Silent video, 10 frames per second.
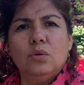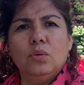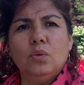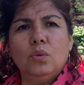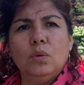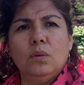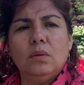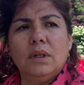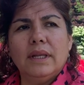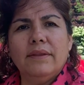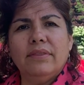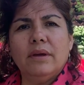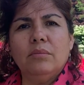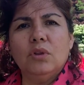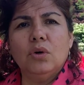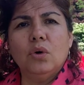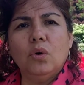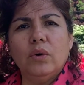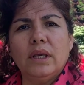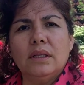to let them
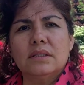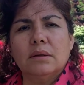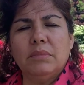know it's